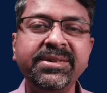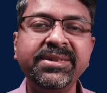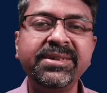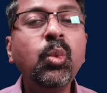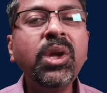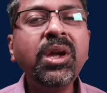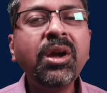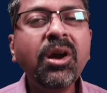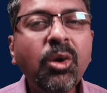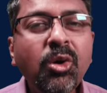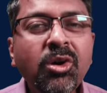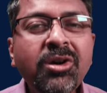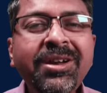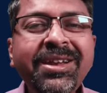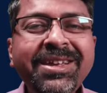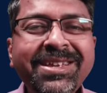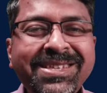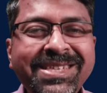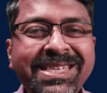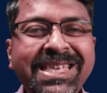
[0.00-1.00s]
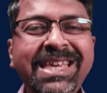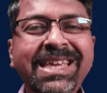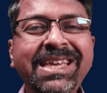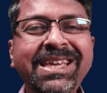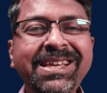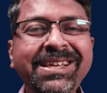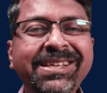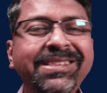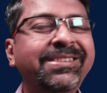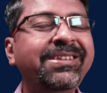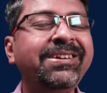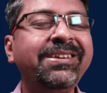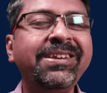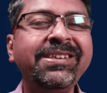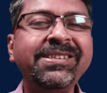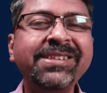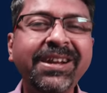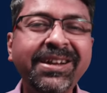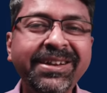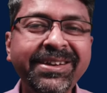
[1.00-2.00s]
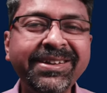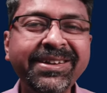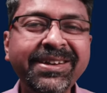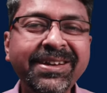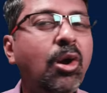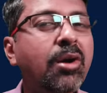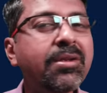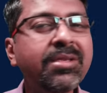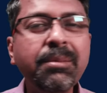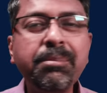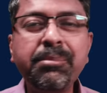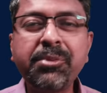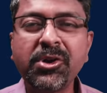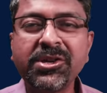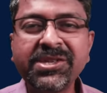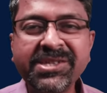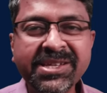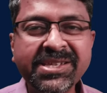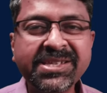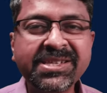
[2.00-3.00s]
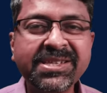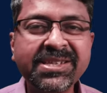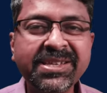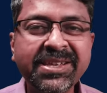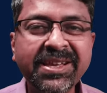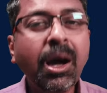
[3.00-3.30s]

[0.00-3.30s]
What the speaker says: We only see the result, not the process.